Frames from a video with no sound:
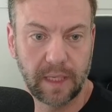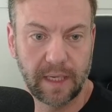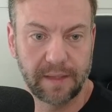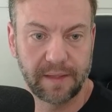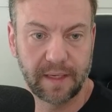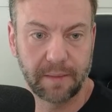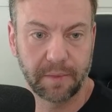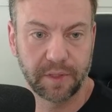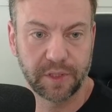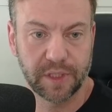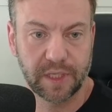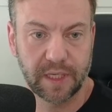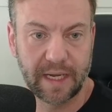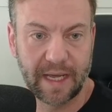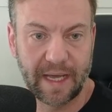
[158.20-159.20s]
And then I'm
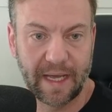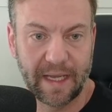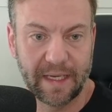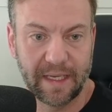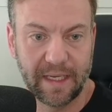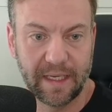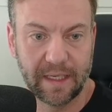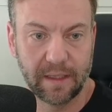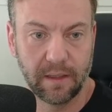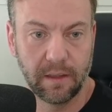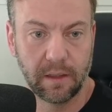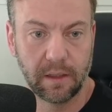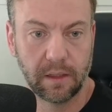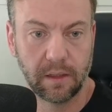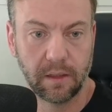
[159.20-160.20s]
just going to add
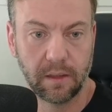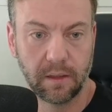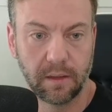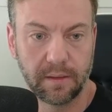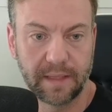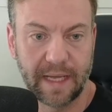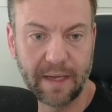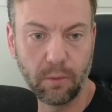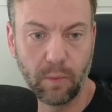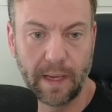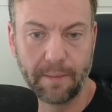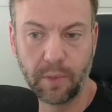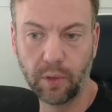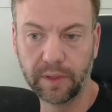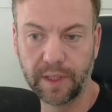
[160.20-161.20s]
in
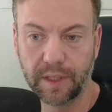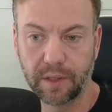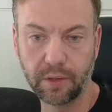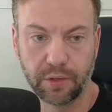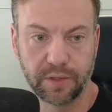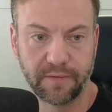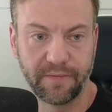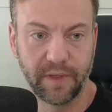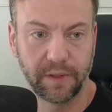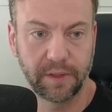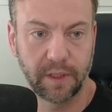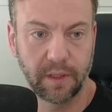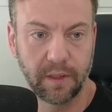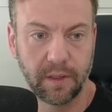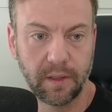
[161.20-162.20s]
that web only solution
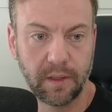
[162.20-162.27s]
filter.